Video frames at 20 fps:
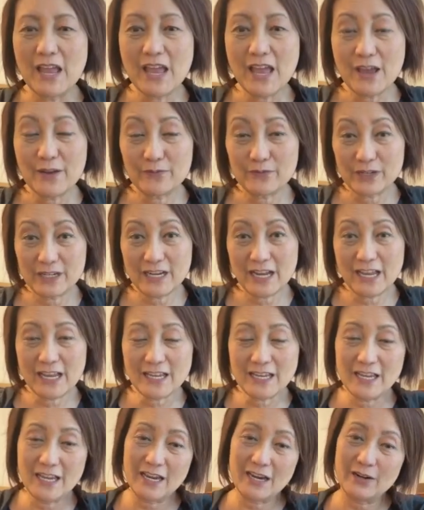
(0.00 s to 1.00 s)
everyday
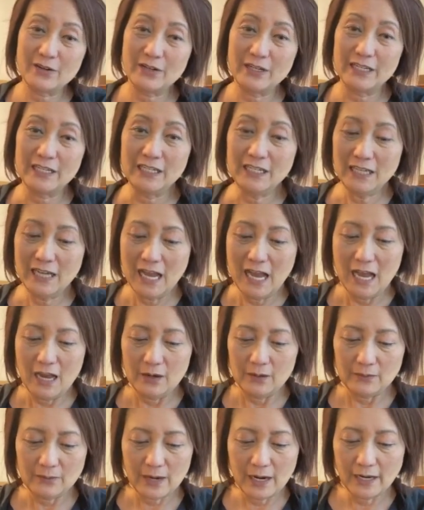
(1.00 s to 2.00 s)
carry
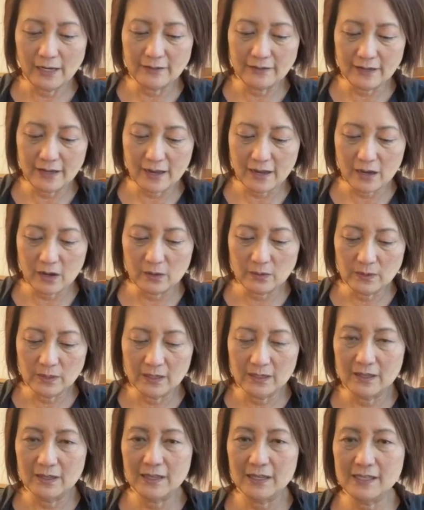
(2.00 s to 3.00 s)
right now
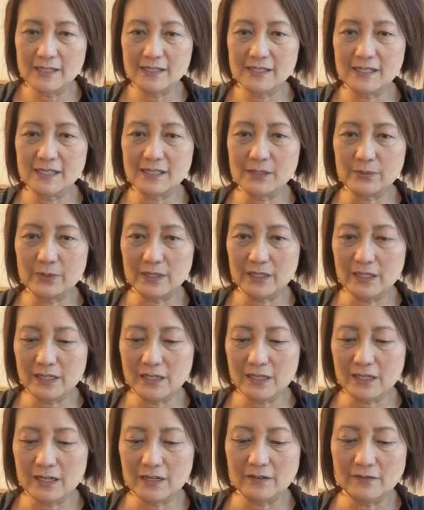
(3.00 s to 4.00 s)
is this one
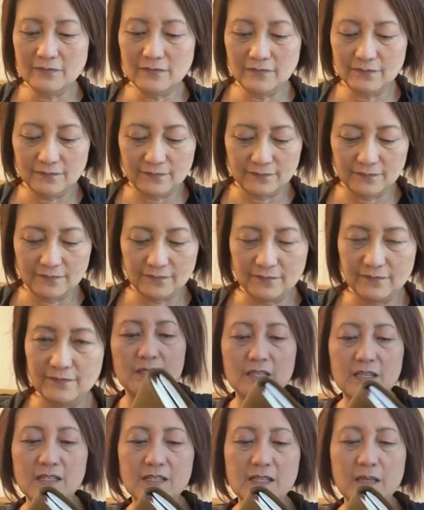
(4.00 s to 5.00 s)
here.
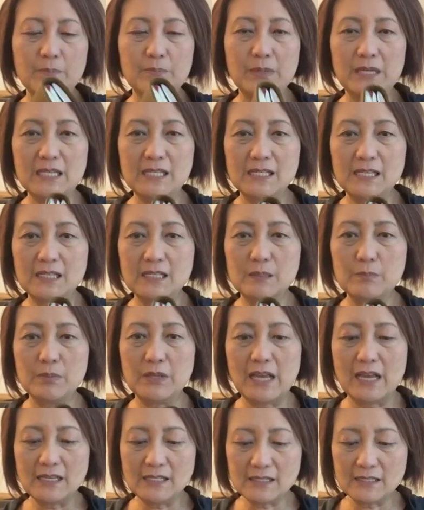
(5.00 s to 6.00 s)
It's a B6
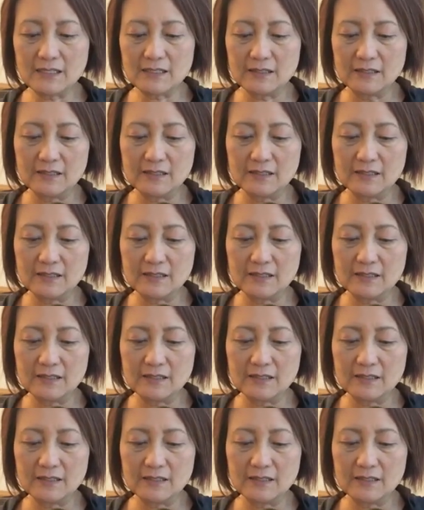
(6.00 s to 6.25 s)
Plus.